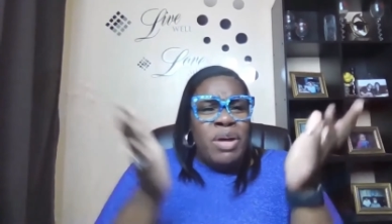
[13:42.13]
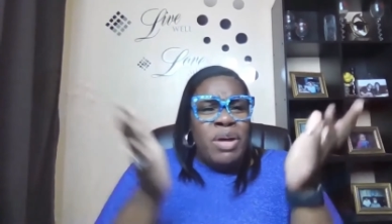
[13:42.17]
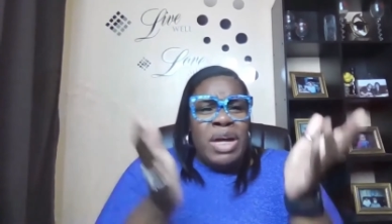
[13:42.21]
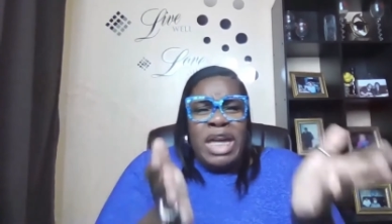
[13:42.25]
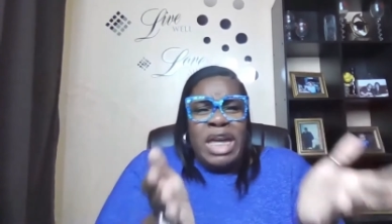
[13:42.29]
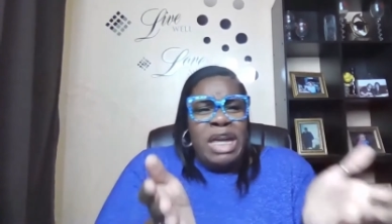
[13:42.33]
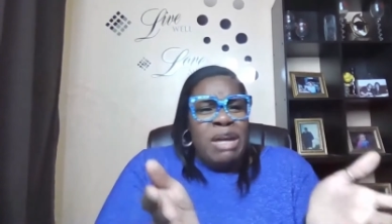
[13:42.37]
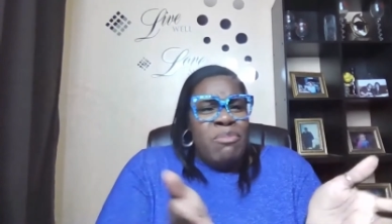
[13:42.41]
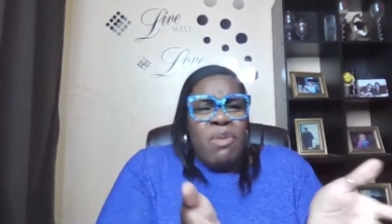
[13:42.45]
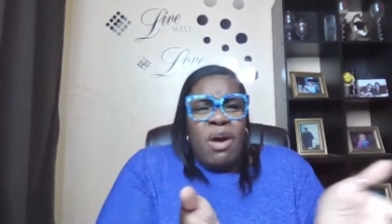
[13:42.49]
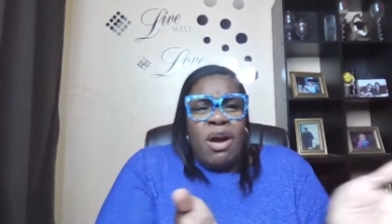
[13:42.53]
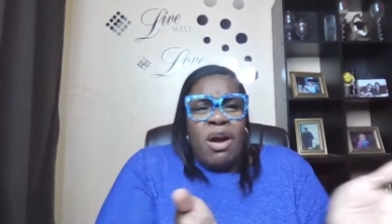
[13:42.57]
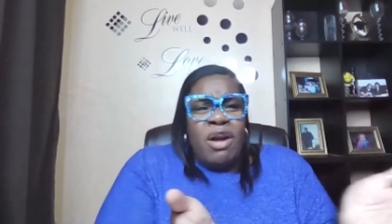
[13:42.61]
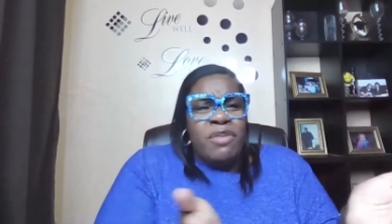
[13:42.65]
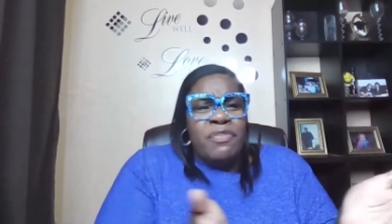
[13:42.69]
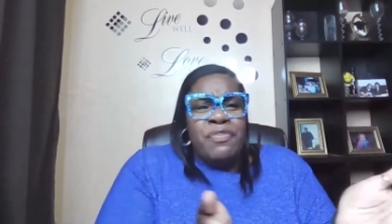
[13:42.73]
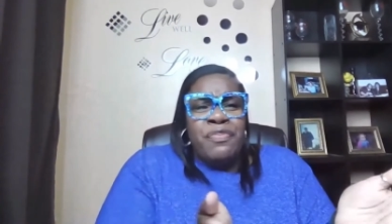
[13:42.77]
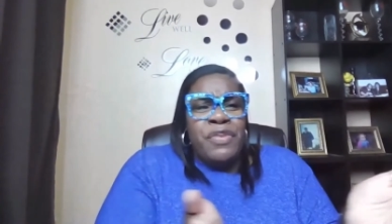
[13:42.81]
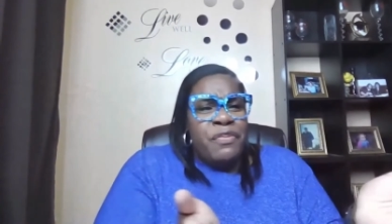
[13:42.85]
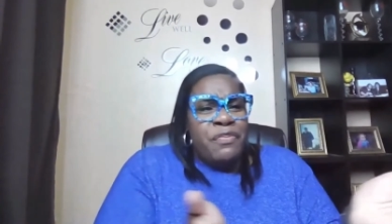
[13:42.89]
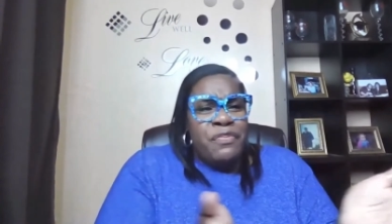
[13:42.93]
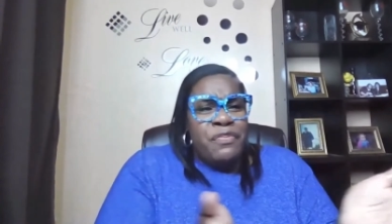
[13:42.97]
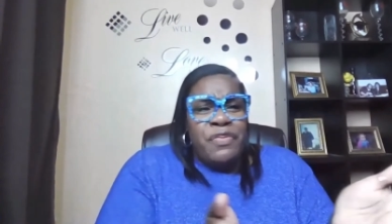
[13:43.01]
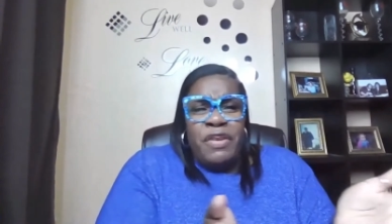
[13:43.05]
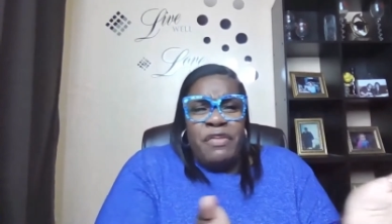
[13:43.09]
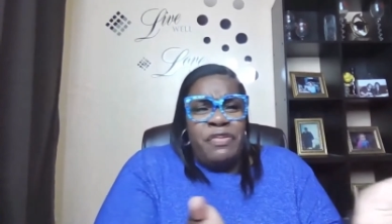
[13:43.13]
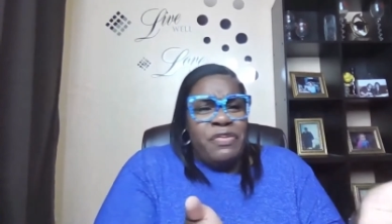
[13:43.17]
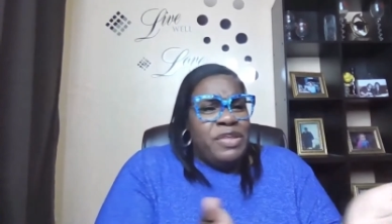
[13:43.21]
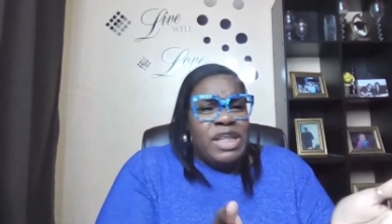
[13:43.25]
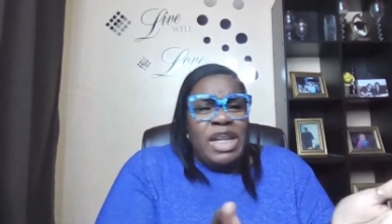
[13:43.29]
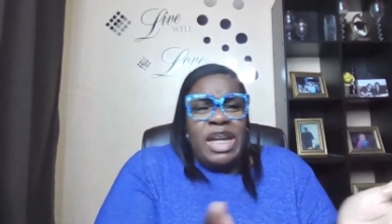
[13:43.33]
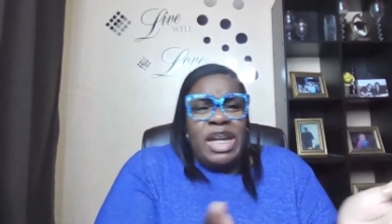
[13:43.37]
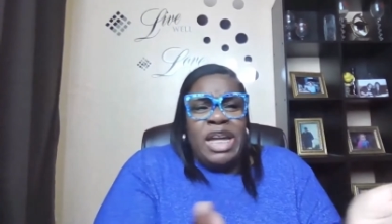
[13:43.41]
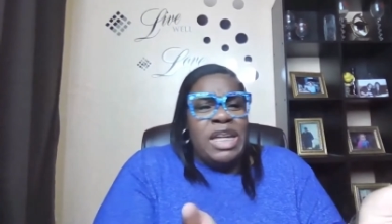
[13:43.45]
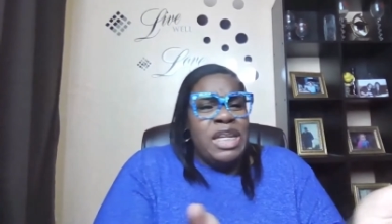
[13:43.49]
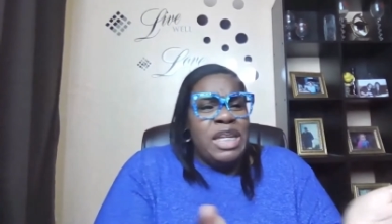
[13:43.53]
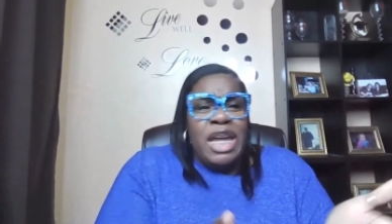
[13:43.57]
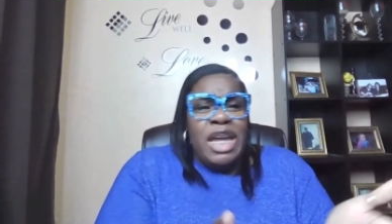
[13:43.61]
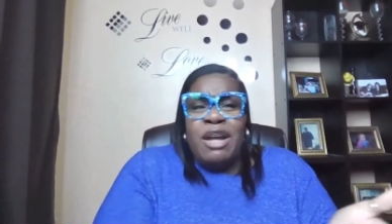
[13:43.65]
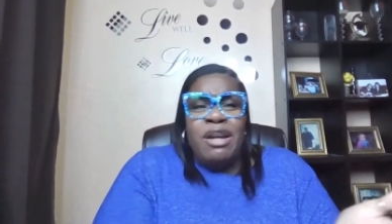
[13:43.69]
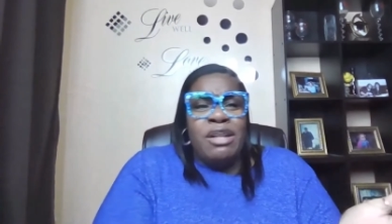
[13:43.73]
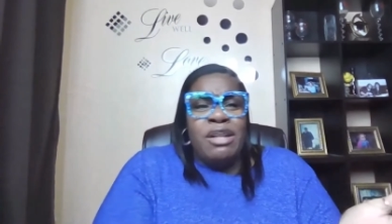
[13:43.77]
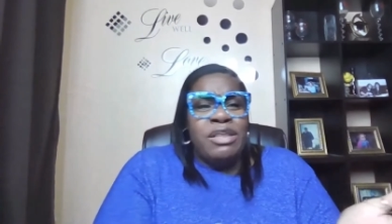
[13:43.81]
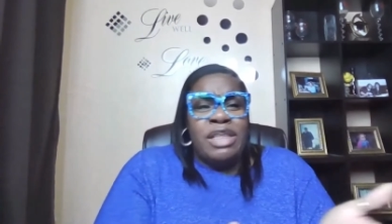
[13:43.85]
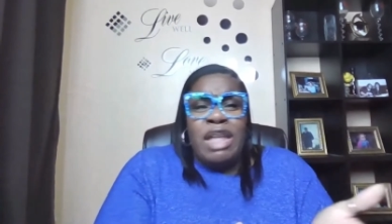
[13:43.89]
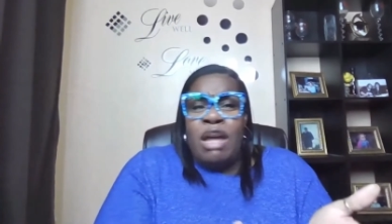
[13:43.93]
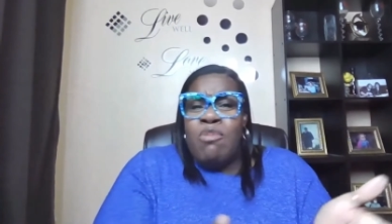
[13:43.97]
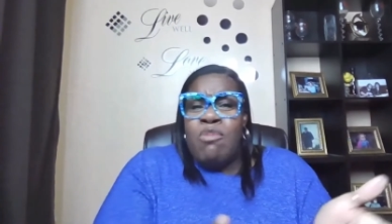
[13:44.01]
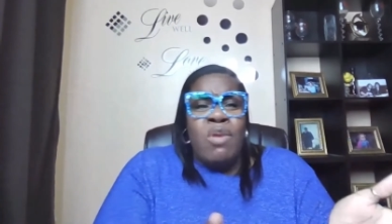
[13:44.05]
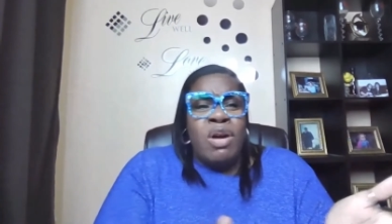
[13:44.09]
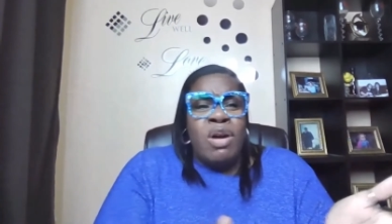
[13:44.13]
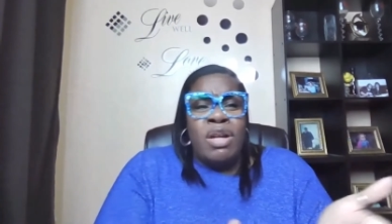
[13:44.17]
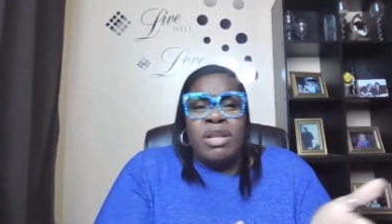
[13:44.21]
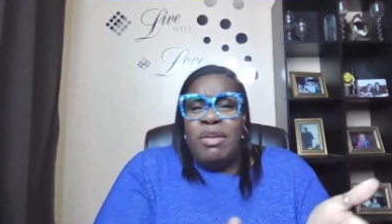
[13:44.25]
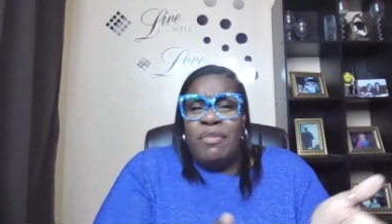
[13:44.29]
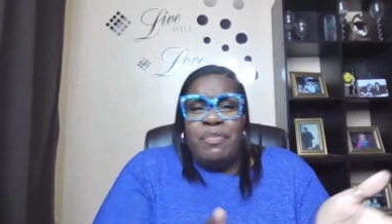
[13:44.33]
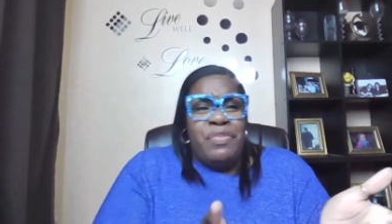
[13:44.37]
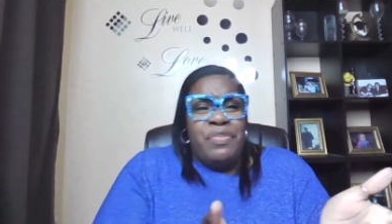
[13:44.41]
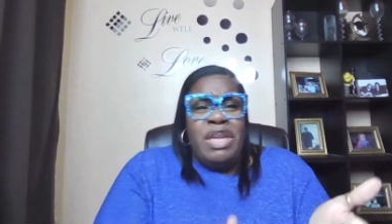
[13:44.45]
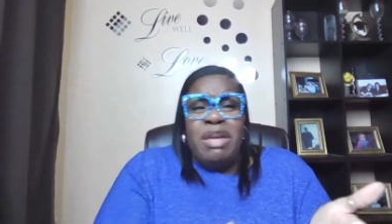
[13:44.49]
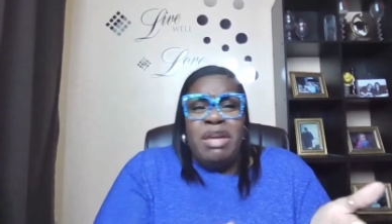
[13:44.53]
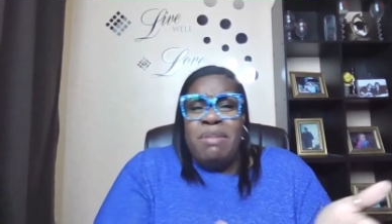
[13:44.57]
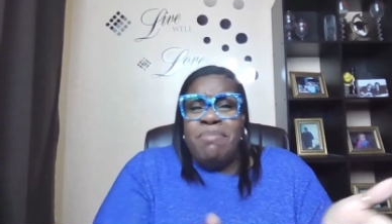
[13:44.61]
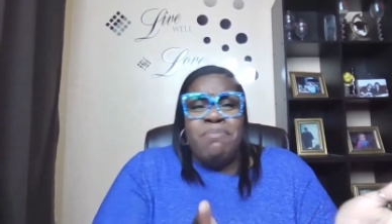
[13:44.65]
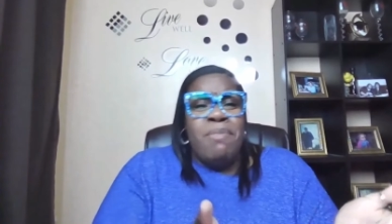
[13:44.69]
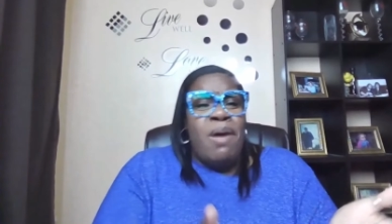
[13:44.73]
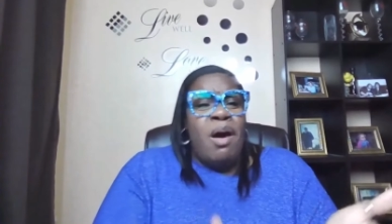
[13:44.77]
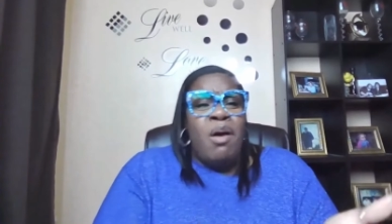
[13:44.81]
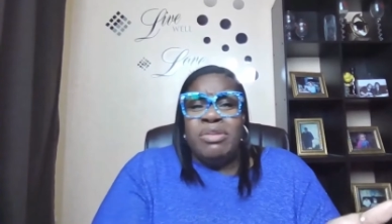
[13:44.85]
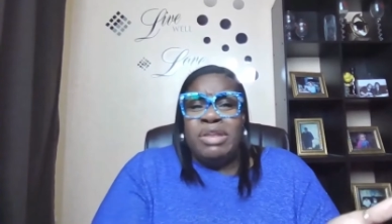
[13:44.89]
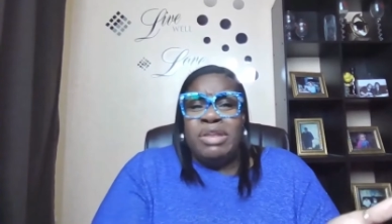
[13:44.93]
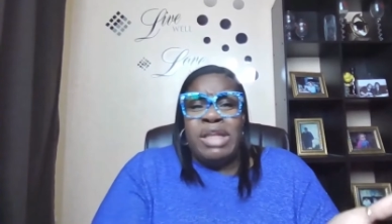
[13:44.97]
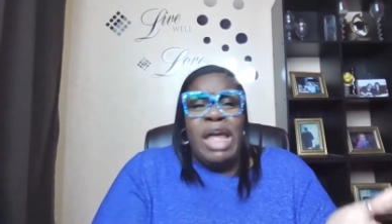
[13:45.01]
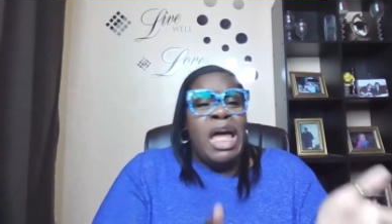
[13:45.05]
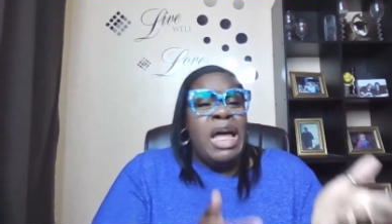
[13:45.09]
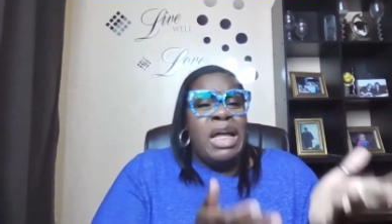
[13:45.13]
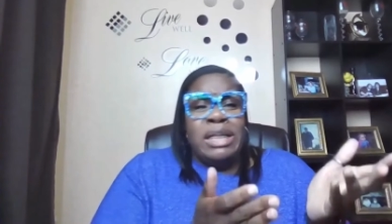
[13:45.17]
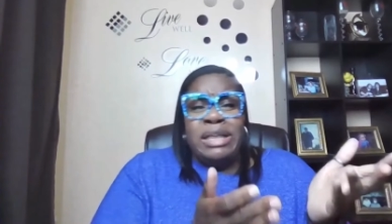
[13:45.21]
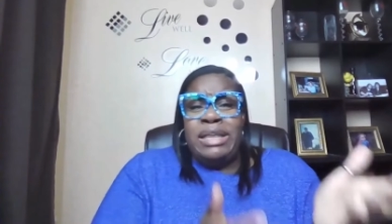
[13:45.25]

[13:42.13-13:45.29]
he worked for 15 years at one of the most